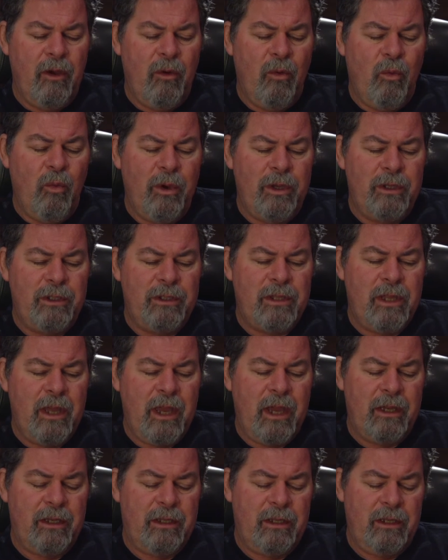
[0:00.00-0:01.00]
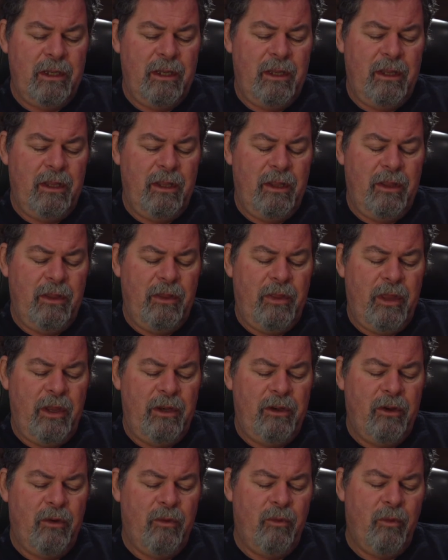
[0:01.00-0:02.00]
was that they
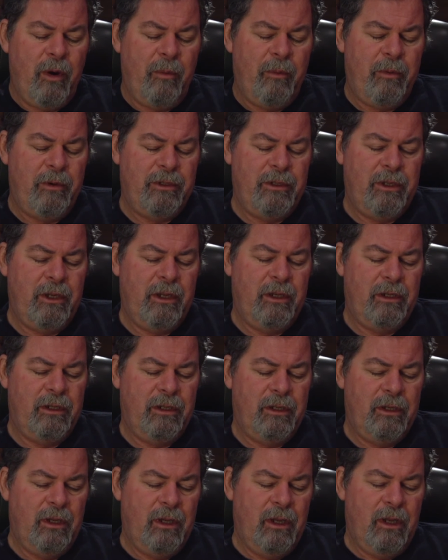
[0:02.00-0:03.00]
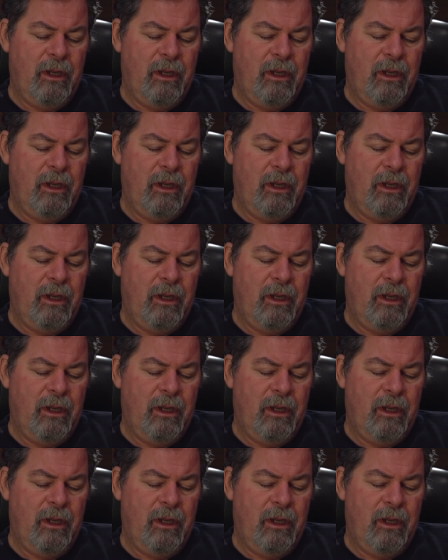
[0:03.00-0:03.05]
don't represent